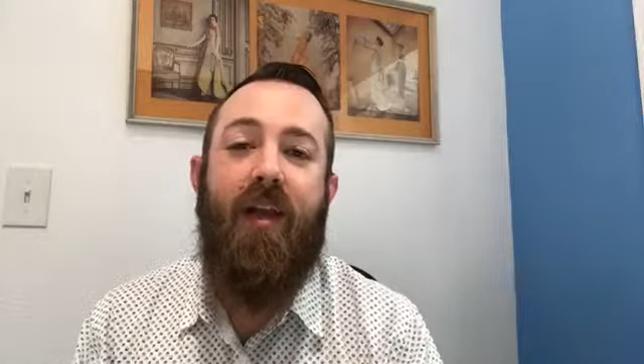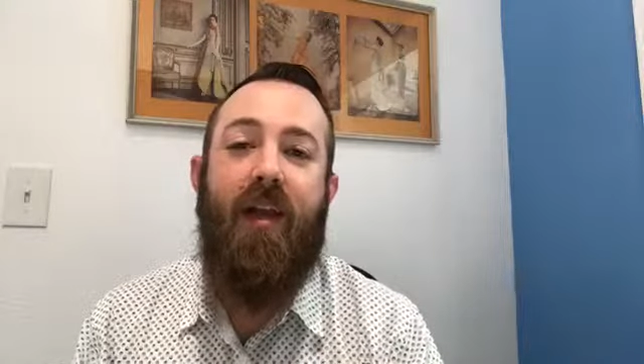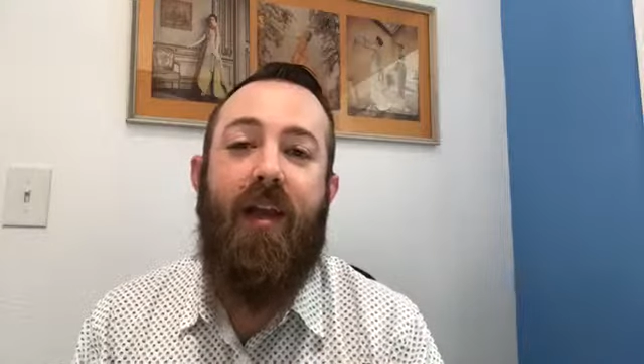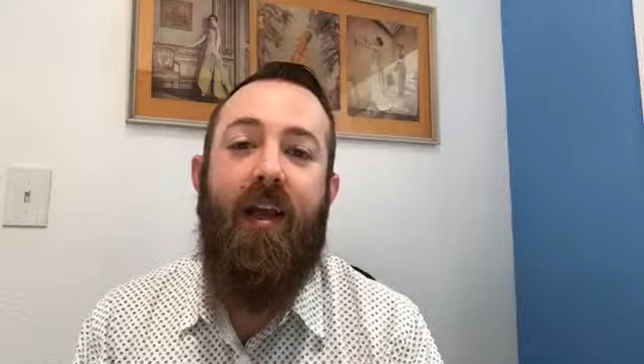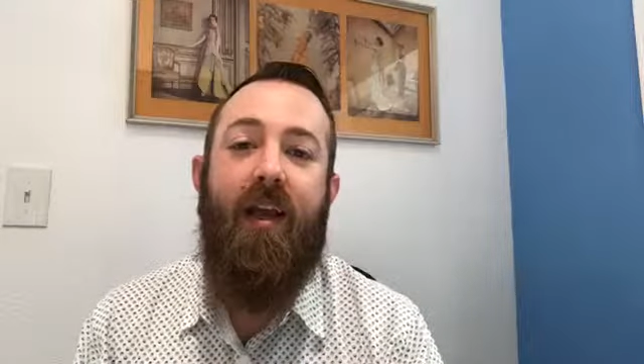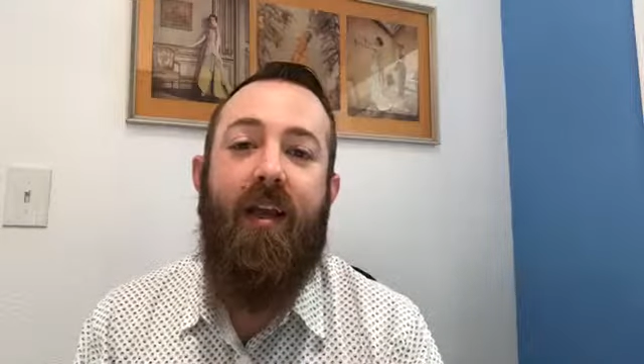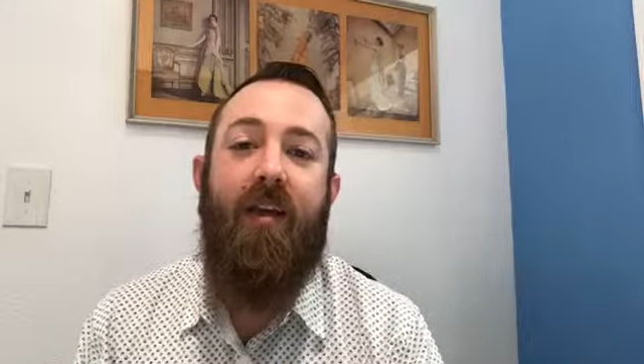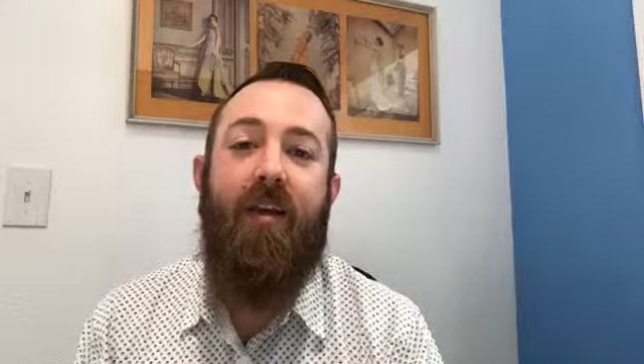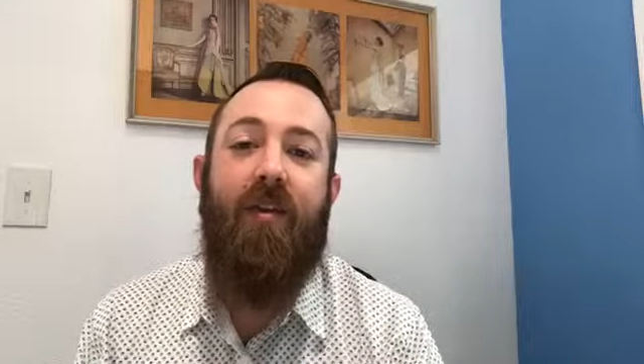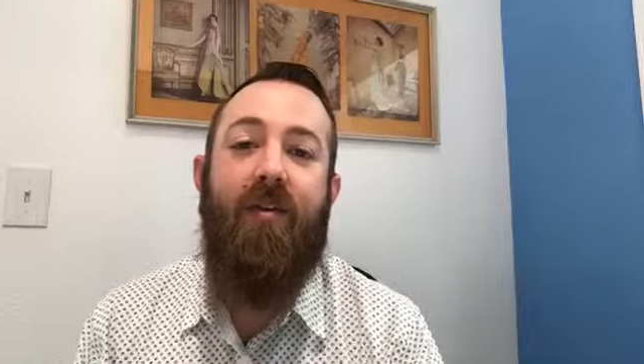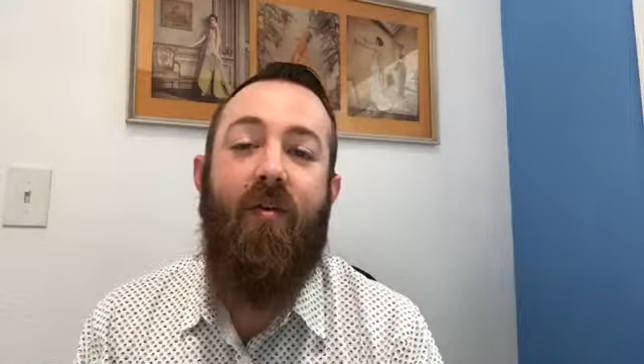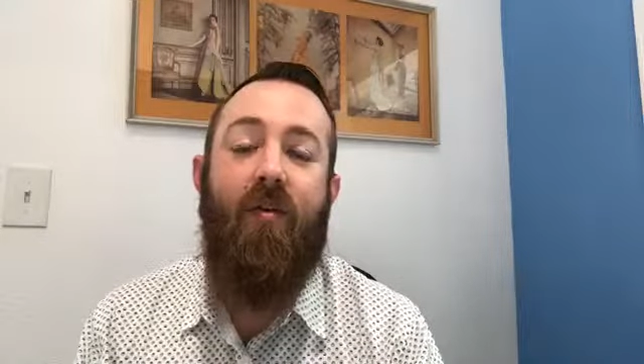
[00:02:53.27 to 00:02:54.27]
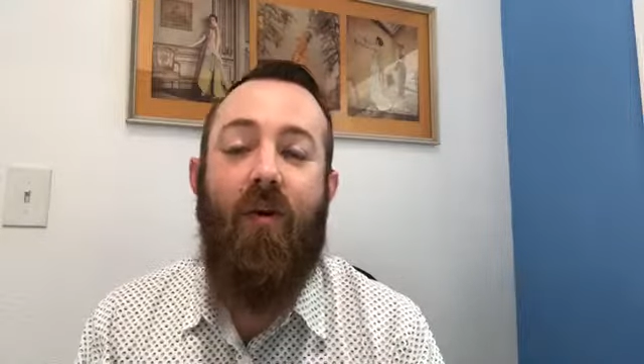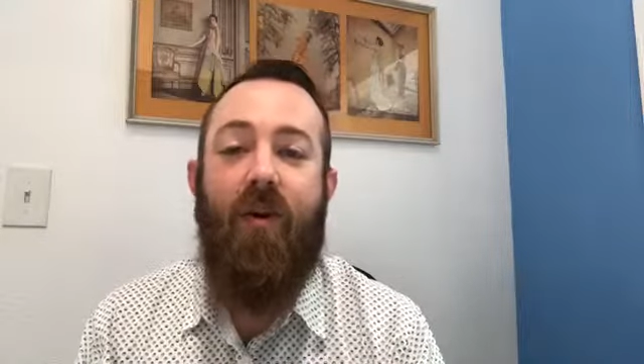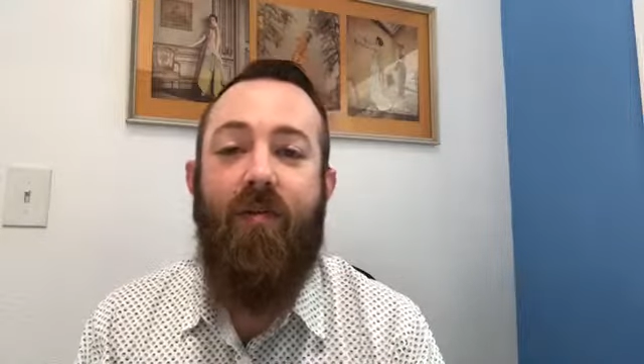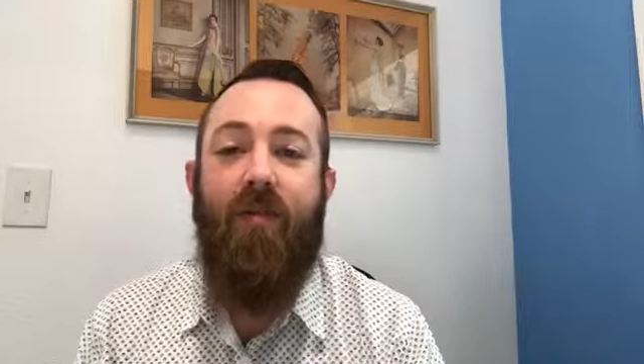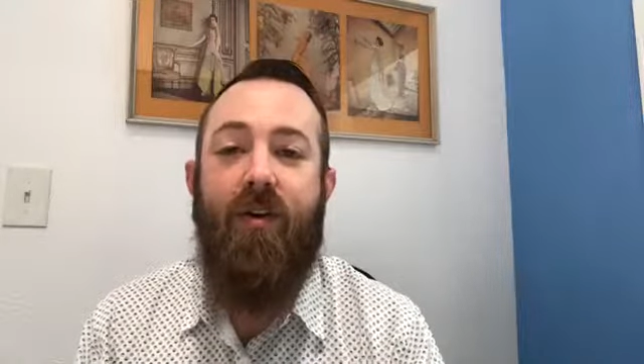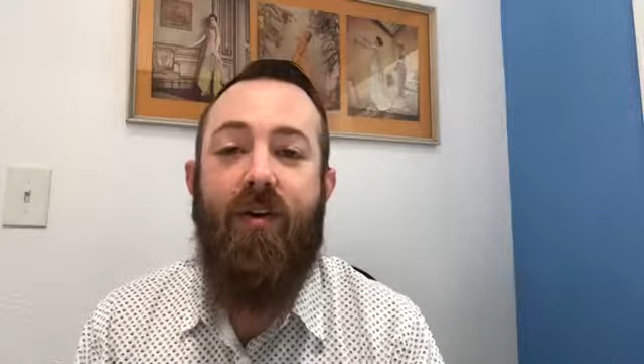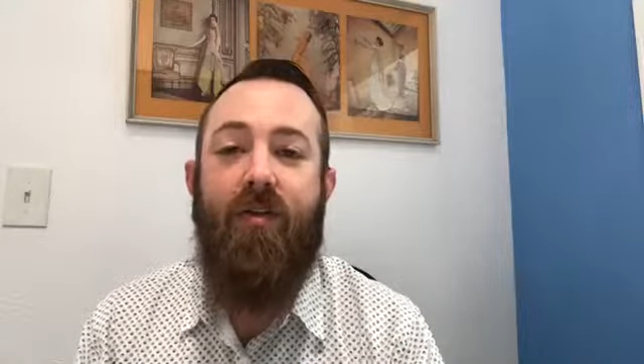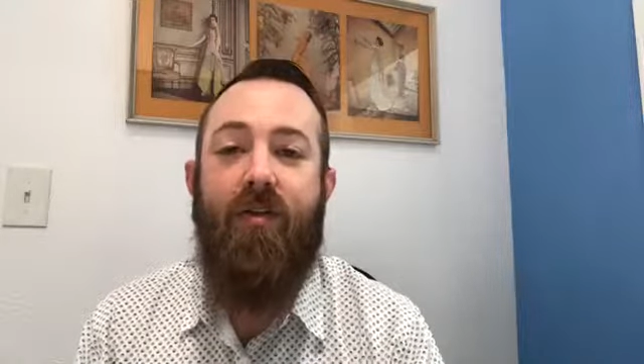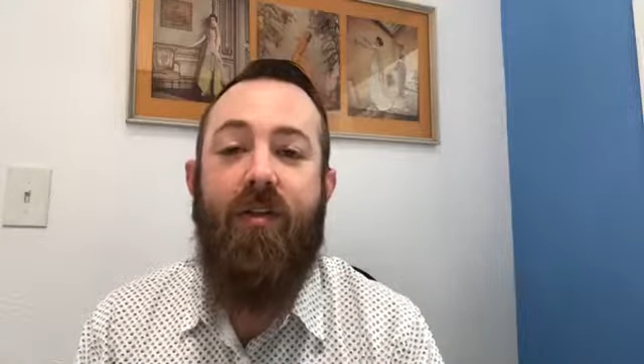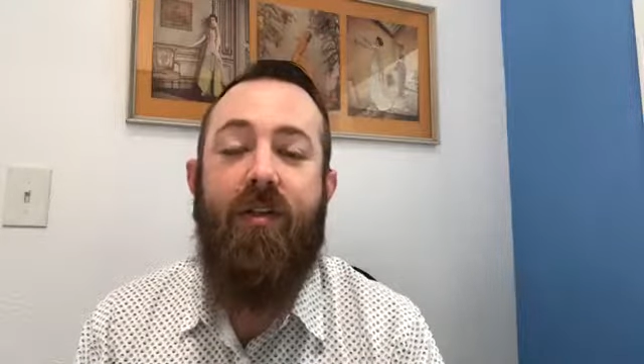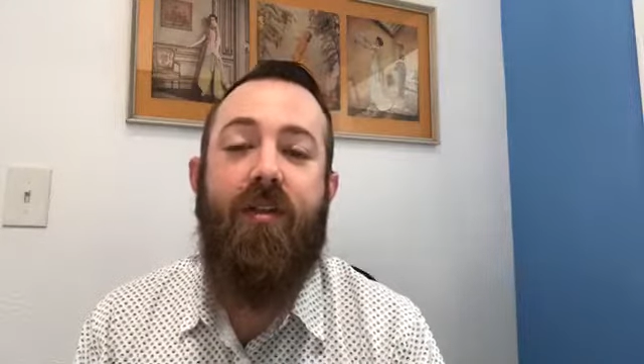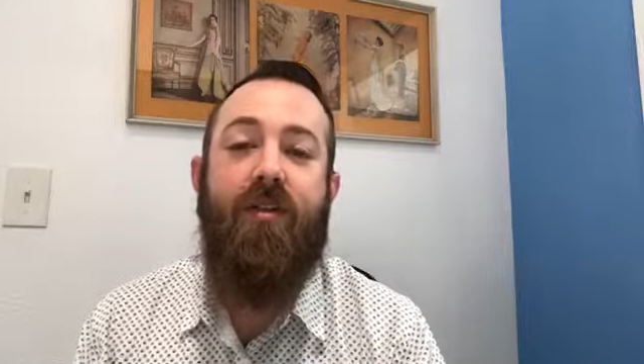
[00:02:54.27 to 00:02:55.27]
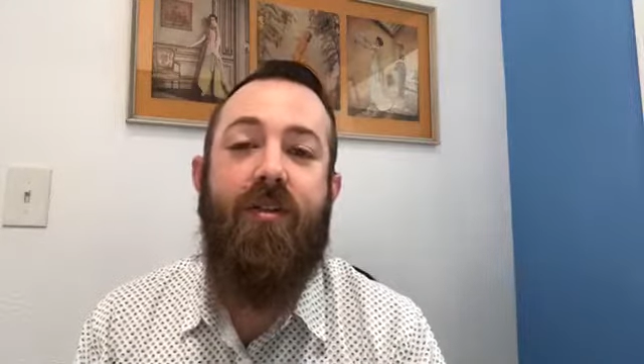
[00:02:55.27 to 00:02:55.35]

and one of those is